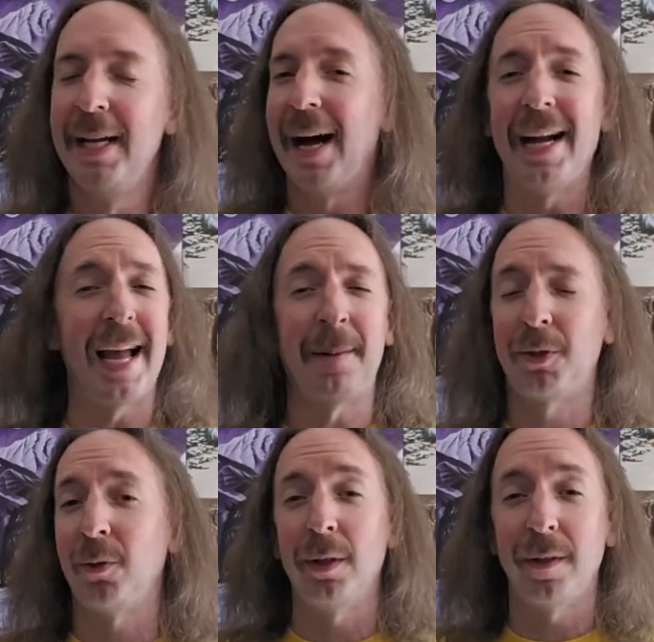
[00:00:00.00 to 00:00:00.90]
I
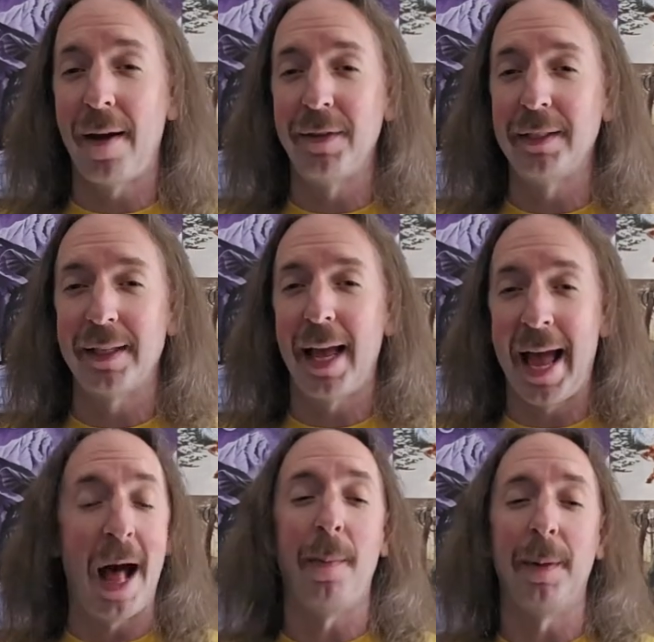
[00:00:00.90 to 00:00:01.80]
absolutely love this
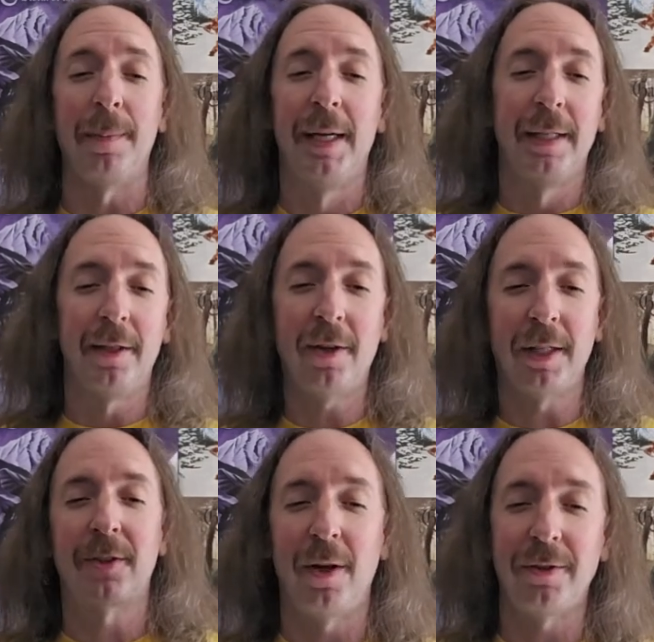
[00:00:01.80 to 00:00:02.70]
album. You
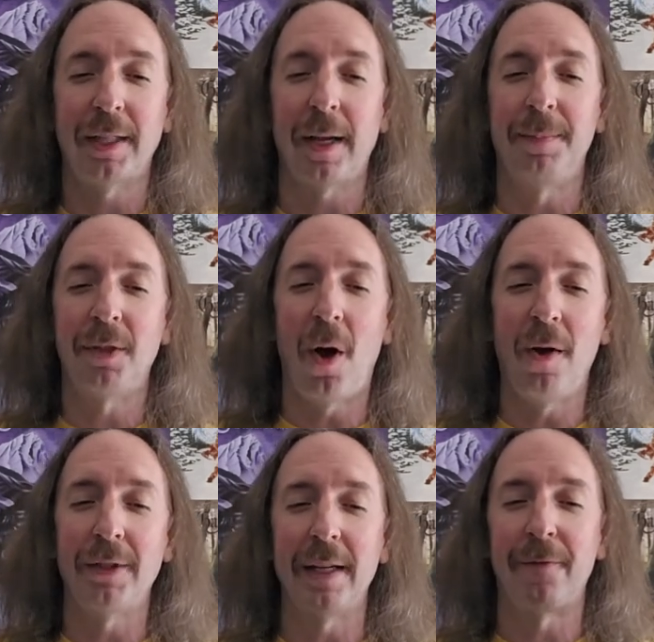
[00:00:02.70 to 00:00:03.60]
got songs like
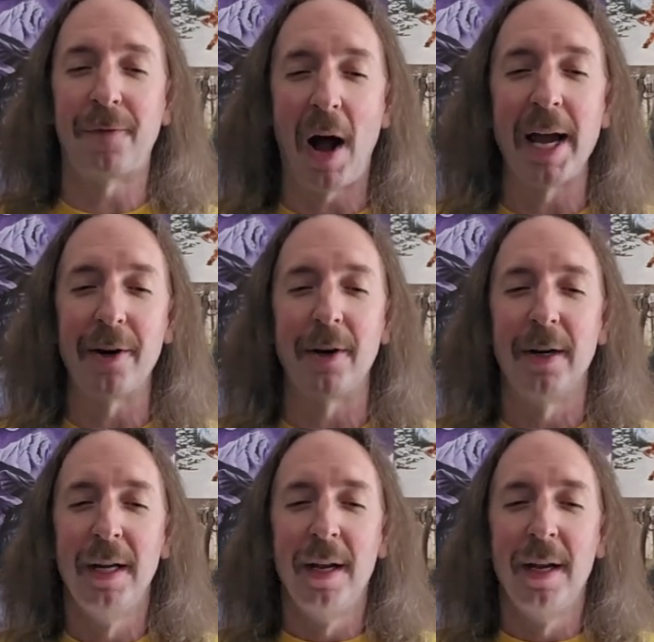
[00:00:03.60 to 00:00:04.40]
Absolved in Fire,